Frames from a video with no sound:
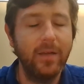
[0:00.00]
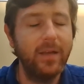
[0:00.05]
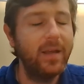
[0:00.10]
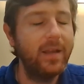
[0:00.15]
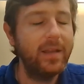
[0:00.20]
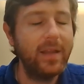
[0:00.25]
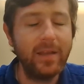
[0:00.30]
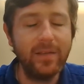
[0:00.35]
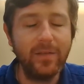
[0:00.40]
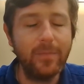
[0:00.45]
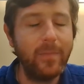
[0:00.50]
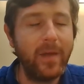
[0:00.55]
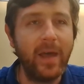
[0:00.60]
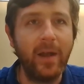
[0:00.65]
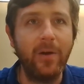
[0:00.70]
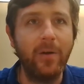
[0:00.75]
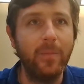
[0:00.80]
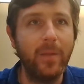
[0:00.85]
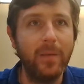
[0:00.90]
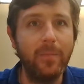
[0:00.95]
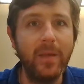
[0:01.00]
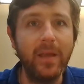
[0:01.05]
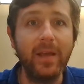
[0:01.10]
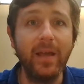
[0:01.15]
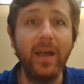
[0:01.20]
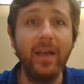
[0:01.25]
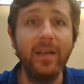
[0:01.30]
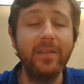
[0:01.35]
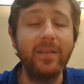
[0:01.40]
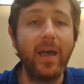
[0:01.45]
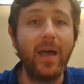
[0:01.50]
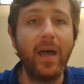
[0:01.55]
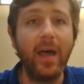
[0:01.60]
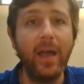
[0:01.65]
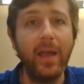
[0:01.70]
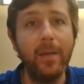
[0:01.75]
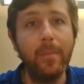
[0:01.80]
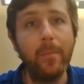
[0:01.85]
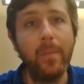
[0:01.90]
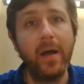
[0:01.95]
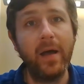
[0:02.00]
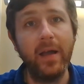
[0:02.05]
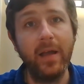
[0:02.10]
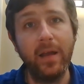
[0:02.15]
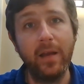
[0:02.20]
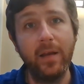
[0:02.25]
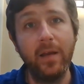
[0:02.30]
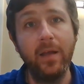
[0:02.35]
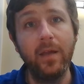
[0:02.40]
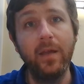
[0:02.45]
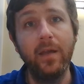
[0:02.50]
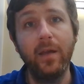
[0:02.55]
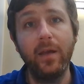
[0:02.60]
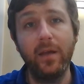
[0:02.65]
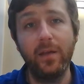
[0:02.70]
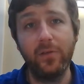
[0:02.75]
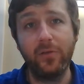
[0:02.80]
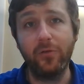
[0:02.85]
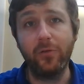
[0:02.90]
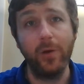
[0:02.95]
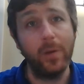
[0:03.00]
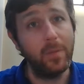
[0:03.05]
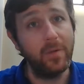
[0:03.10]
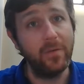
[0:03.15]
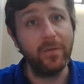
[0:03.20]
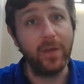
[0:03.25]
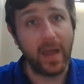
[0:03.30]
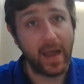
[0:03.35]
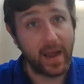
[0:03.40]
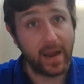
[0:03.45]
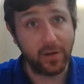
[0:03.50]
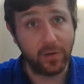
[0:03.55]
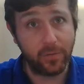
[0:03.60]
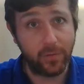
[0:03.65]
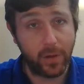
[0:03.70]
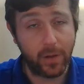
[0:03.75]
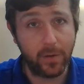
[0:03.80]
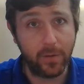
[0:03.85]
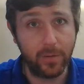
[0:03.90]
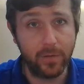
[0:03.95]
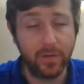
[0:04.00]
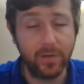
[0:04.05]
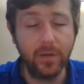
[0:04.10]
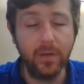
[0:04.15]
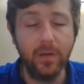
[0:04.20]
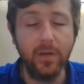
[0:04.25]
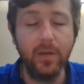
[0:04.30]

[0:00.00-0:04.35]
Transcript: It doesn't matter to me because I am buying a stream of cash flows.